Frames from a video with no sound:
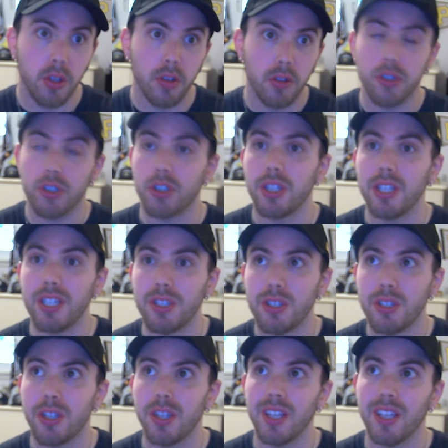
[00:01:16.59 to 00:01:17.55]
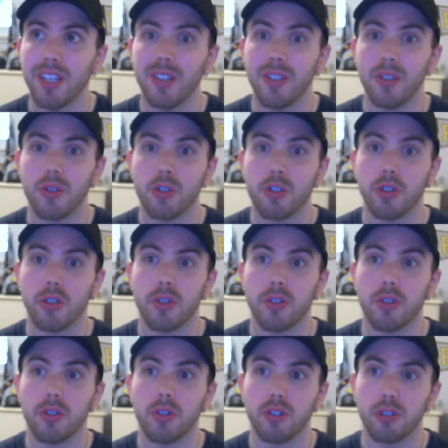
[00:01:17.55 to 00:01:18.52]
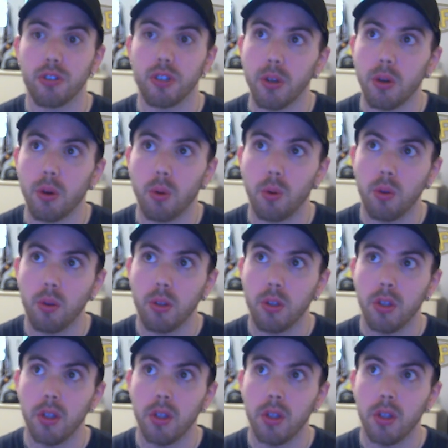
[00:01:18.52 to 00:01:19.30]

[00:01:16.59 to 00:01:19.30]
The season is still,